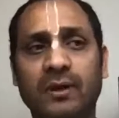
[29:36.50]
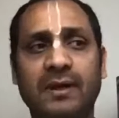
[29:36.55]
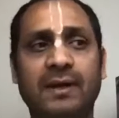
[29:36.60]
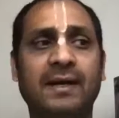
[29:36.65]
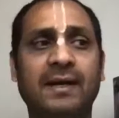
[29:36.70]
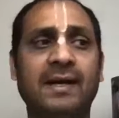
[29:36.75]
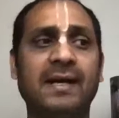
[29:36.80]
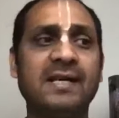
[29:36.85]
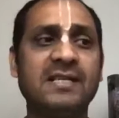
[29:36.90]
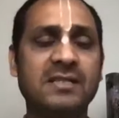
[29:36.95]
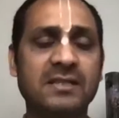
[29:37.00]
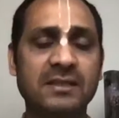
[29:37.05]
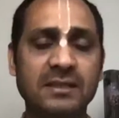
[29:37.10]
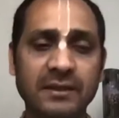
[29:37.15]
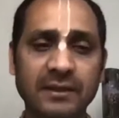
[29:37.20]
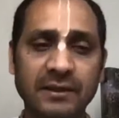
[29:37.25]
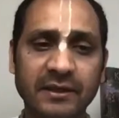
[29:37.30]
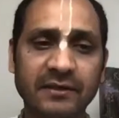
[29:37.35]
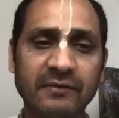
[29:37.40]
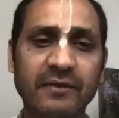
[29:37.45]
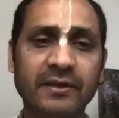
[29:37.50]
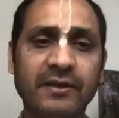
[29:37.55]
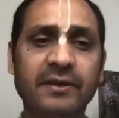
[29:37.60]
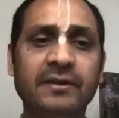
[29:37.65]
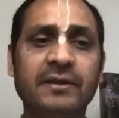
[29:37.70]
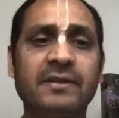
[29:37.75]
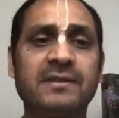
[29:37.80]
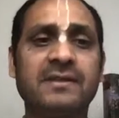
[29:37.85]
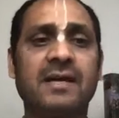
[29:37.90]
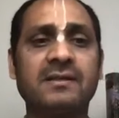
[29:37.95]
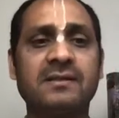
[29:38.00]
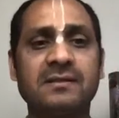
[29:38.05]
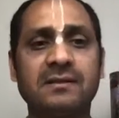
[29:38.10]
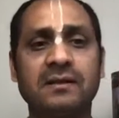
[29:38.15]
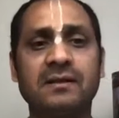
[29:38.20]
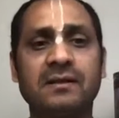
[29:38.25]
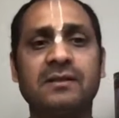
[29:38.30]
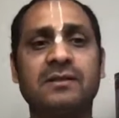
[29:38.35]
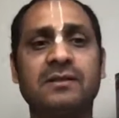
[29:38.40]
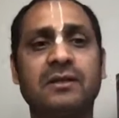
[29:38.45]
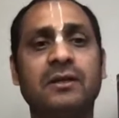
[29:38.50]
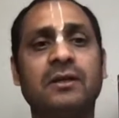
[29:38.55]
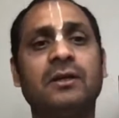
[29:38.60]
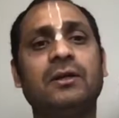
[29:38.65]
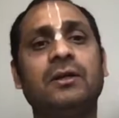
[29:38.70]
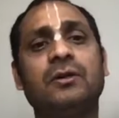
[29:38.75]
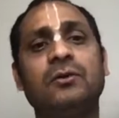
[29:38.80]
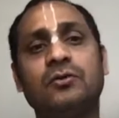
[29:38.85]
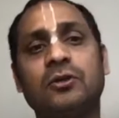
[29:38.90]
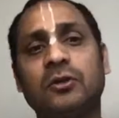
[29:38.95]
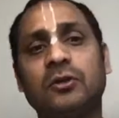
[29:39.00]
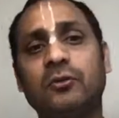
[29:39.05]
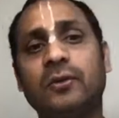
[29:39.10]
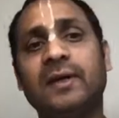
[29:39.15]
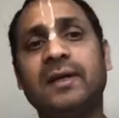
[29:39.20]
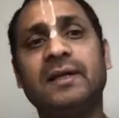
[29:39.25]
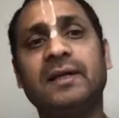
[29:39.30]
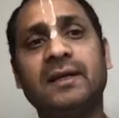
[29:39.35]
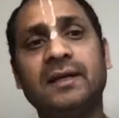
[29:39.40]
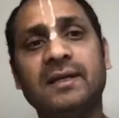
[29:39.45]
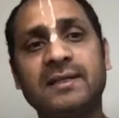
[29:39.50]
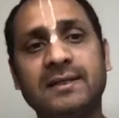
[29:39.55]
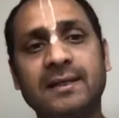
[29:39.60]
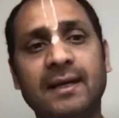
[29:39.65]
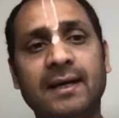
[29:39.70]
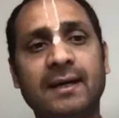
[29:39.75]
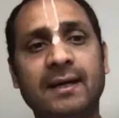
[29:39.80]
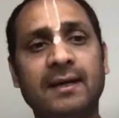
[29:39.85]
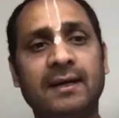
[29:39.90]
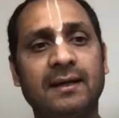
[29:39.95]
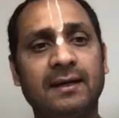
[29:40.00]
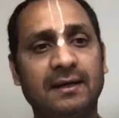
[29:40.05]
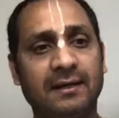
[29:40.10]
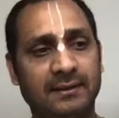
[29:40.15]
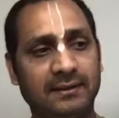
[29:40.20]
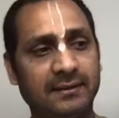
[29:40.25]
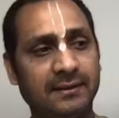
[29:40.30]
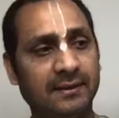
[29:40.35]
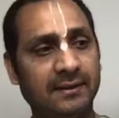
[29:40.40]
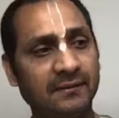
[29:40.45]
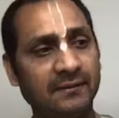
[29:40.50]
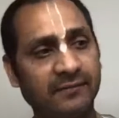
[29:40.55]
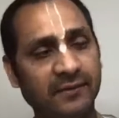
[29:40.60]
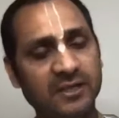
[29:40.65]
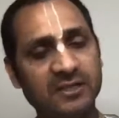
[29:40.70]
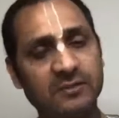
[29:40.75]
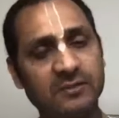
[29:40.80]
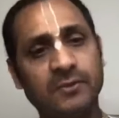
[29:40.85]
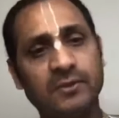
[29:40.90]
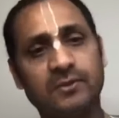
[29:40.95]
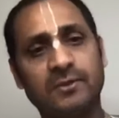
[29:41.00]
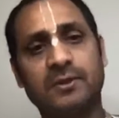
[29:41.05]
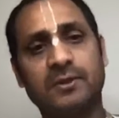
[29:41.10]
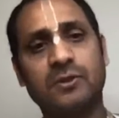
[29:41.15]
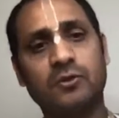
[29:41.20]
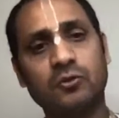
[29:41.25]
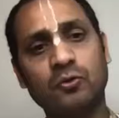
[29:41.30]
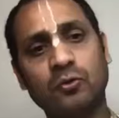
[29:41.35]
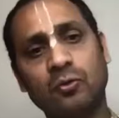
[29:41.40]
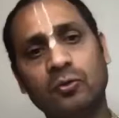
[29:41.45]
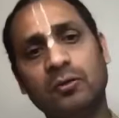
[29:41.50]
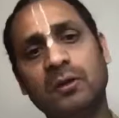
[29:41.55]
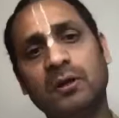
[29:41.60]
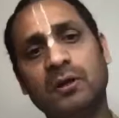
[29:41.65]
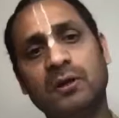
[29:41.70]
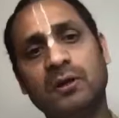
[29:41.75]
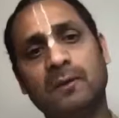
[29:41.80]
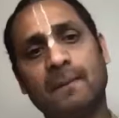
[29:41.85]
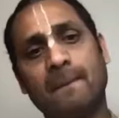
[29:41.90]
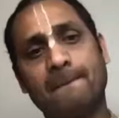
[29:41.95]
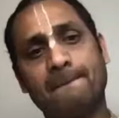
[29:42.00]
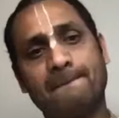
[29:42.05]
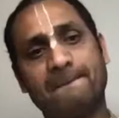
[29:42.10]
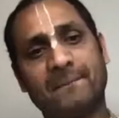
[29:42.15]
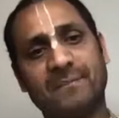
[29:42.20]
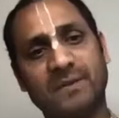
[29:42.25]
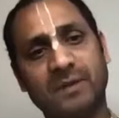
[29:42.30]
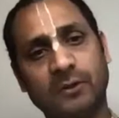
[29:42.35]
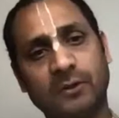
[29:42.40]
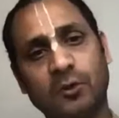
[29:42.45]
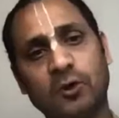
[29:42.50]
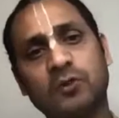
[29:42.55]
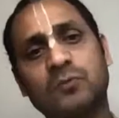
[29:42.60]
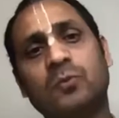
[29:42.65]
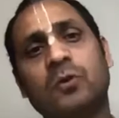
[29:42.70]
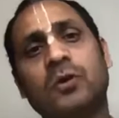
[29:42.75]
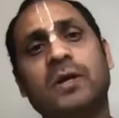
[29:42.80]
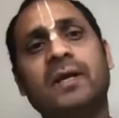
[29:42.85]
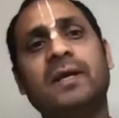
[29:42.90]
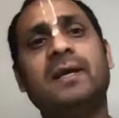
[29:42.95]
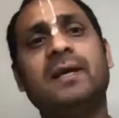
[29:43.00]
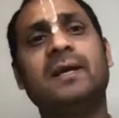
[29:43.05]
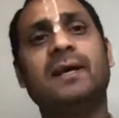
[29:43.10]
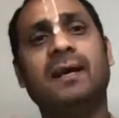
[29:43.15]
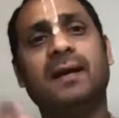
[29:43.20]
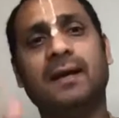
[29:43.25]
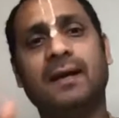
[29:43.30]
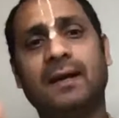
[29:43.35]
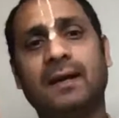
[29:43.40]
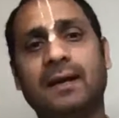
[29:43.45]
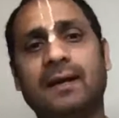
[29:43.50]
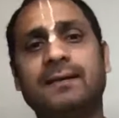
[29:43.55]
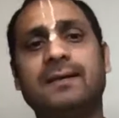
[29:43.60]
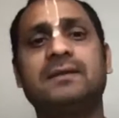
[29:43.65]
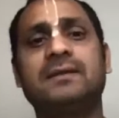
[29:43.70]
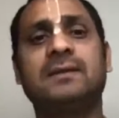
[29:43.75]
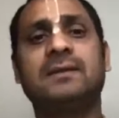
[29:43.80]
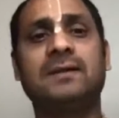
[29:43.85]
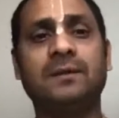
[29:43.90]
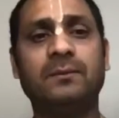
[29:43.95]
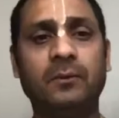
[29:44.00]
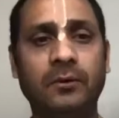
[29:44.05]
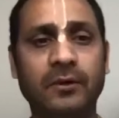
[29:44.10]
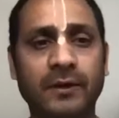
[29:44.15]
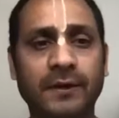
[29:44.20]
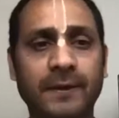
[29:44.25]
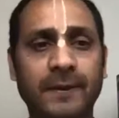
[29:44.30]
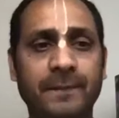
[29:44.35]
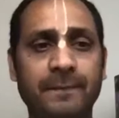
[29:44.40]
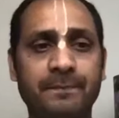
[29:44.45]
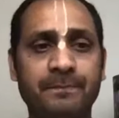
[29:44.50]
as given in the Shastras, so that we can understand the difference between the soul, the gross body and the subtle body.